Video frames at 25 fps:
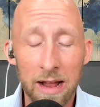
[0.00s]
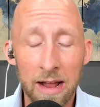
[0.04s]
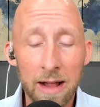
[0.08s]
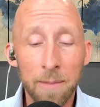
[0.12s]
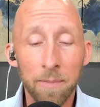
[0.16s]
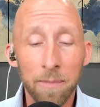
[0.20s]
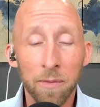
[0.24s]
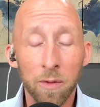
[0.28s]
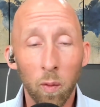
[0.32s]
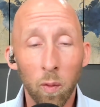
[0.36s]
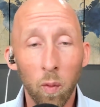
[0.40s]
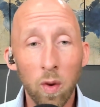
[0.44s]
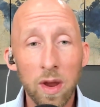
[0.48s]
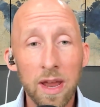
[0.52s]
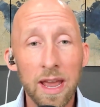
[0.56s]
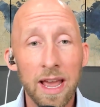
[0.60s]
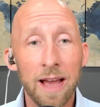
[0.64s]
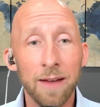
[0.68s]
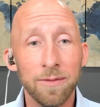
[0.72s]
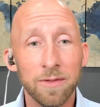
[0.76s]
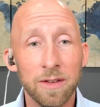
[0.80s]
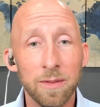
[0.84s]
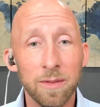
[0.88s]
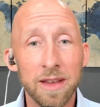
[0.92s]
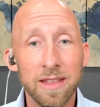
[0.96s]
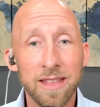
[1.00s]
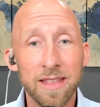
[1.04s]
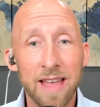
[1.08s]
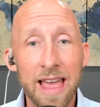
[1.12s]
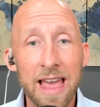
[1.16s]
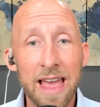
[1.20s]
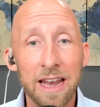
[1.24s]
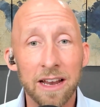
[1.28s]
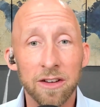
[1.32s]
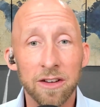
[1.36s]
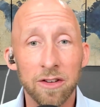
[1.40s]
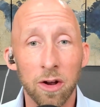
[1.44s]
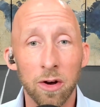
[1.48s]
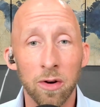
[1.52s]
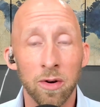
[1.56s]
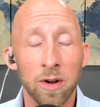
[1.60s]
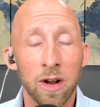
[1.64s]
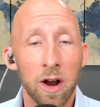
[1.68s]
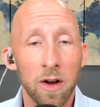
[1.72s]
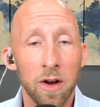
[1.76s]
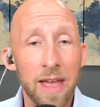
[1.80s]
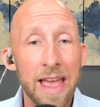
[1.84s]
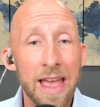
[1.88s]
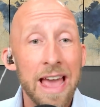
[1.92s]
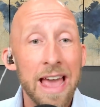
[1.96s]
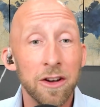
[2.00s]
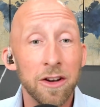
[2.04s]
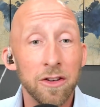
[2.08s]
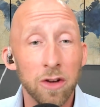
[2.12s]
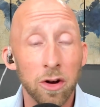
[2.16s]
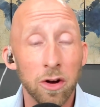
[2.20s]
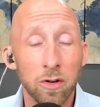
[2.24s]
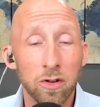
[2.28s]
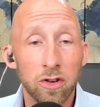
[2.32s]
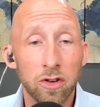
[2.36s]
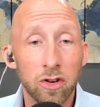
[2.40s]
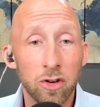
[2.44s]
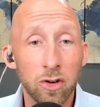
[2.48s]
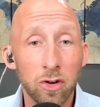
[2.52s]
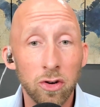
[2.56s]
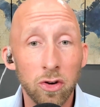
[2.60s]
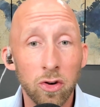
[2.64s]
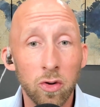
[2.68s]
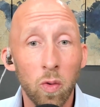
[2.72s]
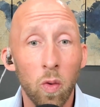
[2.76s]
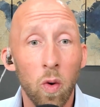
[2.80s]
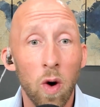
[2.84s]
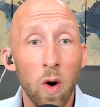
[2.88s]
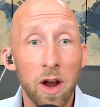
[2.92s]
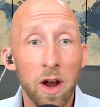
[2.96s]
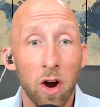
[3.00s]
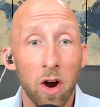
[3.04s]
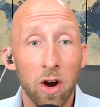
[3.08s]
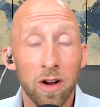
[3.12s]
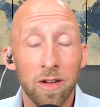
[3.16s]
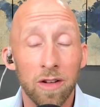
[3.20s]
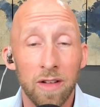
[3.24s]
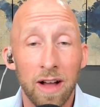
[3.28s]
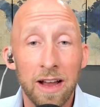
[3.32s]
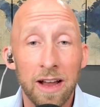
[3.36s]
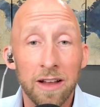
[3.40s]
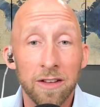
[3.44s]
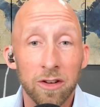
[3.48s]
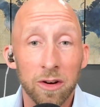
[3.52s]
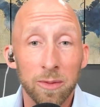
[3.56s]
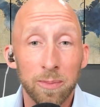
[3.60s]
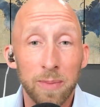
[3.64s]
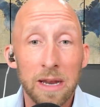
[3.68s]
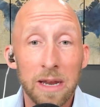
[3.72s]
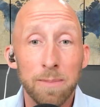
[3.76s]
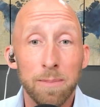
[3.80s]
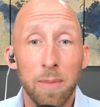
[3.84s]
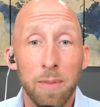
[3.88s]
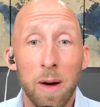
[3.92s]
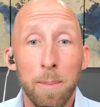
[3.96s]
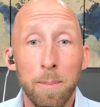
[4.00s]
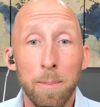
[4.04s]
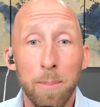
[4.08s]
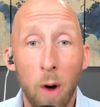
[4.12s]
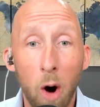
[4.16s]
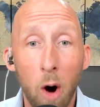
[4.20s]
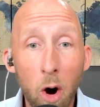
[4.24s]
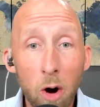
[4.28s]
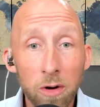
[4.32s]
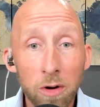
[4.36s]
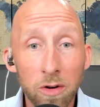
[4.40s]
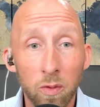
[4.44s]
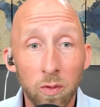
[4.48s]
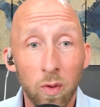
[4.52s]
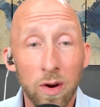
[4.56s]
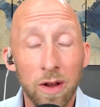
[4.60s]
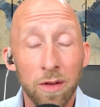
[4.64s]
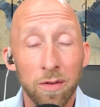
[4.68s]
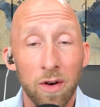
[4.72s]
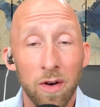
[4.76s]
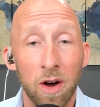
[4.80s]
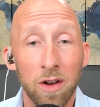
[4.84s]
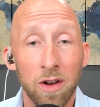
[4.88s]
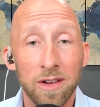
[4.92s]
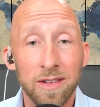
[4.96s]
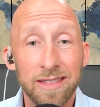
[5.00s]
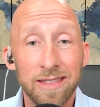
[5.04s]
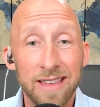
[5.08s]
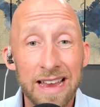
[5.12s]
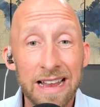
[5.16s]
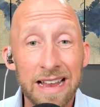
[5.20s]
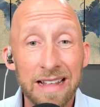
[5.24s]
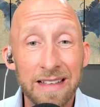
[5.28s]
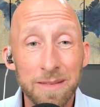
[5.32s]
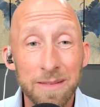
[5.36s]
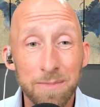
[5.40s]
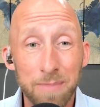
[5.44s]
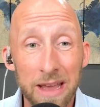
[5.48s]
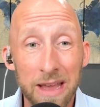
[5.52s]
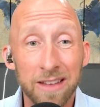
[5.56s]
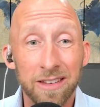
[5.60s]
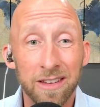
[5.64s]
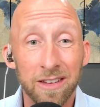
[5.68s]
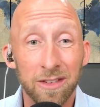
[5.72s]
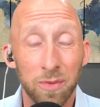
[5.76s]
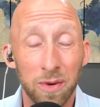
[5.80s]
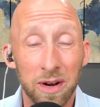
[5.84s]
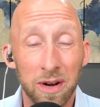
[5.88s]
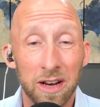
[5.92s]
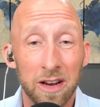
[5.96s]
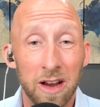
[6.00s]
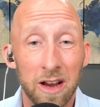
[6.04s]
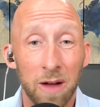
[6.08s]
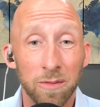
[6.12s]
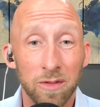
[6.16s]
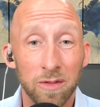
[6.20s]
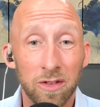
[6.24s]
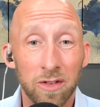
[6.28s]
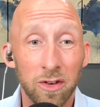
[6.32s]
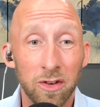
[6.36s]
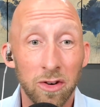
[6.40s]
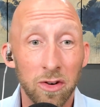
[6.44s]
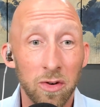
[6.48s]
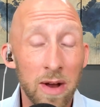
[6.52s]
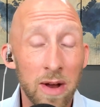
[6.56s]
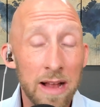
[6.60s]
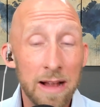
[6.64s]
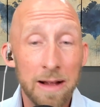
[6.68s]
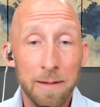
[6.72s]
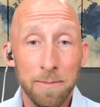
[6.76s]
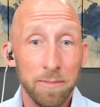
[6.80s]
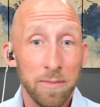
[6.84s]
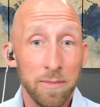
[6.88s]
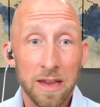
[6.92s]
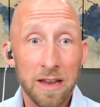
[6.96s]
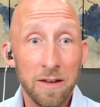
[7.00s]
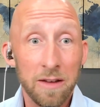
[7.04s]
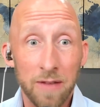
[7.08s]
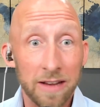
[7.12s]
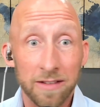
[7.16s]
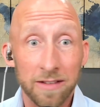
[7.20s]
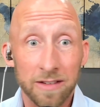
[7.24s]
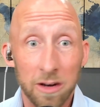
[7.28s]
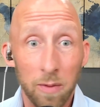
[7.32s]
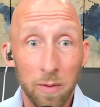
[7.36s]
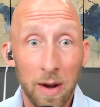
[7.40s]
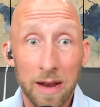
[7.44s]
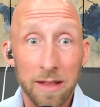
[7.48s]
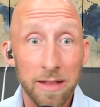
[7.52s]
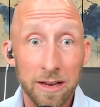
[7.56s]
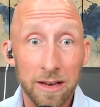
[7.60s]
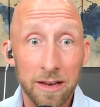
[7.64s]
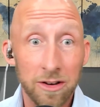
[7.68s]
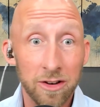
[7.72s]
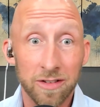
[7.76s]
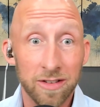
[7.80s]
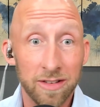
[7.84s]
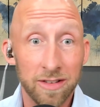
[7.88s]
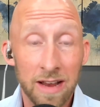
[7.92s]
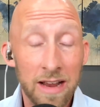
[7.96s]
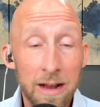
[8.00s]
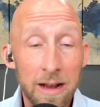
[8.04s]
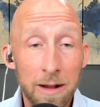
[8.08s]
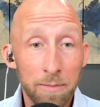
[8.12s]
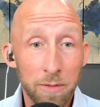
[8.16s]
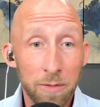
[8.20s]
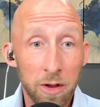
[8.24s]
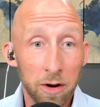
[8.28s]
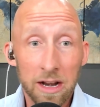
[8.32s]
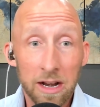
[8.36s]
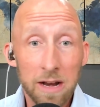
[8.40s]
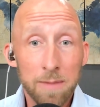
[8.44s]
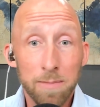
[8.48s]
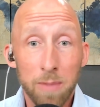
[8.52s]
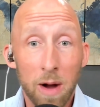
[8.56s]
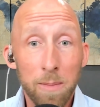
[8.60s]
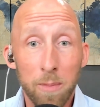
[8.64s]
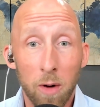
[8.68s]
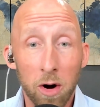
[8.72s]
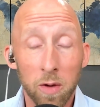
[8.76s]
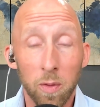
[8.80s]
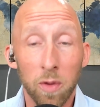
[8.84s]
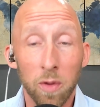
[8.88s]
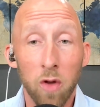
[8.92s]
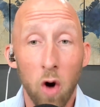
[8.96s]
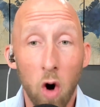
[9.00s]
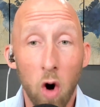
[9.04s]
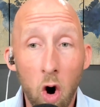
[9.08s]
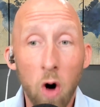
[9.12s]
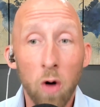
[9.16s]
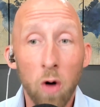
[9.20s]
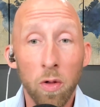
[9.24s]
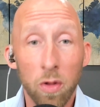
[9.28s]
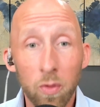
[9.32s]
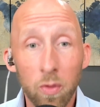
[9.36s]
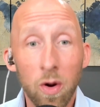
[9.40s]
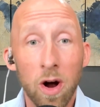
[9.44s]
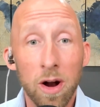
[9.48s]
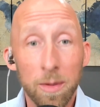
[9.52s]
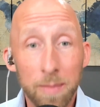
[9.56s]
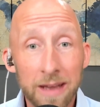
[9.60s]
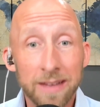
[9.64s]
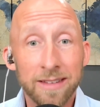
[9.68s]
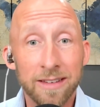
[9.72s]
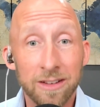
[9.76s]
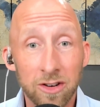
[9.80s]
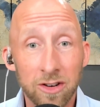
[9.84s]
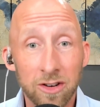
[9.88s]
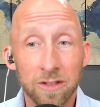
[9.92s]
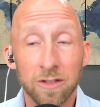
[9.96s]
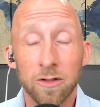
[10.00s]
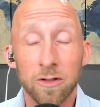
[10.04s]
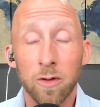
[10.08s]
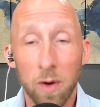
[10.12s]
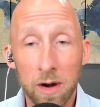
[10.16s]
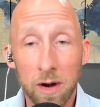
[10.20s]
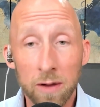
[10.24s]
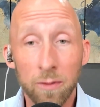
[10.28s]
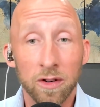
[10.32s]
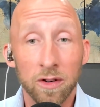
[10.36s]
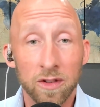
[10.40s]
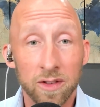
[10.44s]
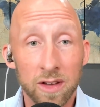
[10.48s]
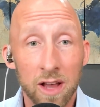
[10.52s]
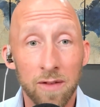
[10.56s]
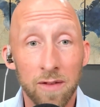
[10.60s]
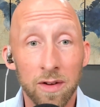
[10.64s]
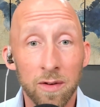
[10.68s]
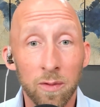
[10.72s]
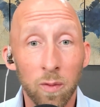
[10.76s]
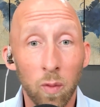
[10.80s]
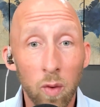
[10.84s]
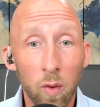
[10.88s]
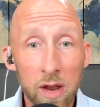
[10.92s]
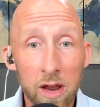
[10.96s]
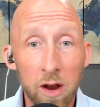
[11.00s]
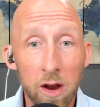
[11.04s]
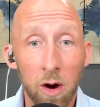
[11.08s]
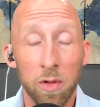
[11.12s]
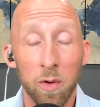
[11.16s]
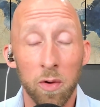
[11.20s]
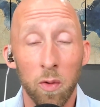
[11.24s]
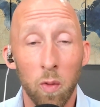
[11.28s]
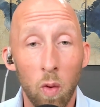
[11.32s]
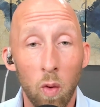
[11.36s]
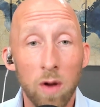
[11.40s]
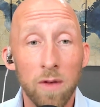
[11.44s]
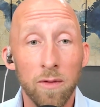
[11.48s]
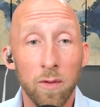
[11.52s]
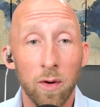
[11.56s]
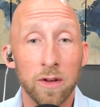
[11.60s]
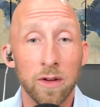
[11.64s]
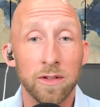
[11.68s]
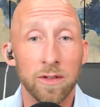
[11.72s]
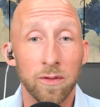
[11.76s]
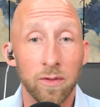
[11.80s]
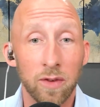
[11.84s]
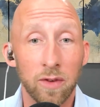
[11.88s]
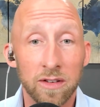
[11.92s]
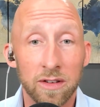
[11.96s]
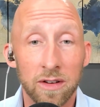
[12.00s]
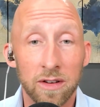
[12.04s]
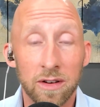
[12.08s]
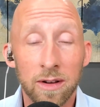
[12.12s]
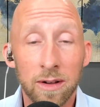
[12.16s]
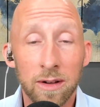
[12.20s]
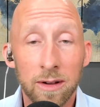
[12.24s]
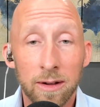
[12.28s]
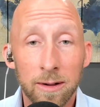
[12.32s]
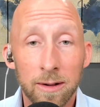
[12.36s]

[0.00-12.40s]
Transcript: We have to be the anecdote or the antidote to what our clients are being bombarded with on a daily basis when it comes to investing, right? They're getting bombarded with all the wrong messages 24/7. We are the one voice of reason.